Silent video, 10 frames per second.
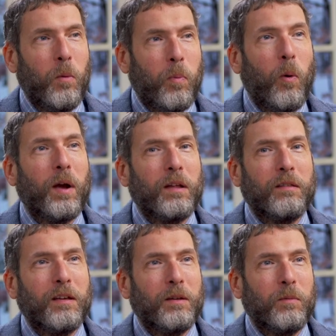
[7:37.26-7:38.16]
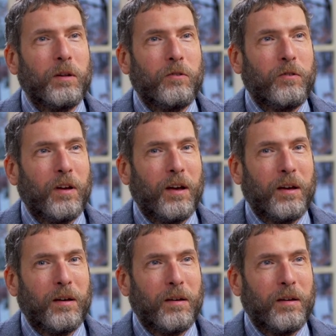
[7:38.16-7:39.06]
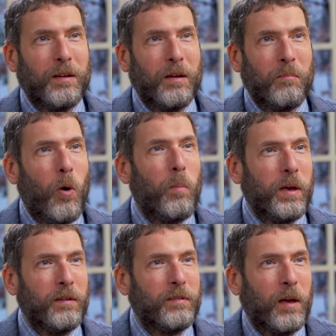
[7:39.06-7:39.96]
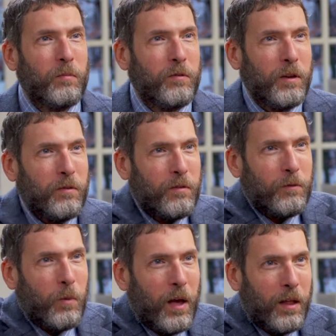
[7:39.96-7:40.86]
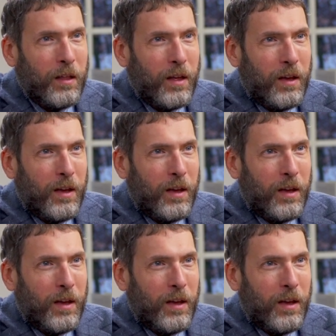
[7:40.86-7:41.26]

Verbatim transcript: point in which uh, Morpheus comes to you and says, Well,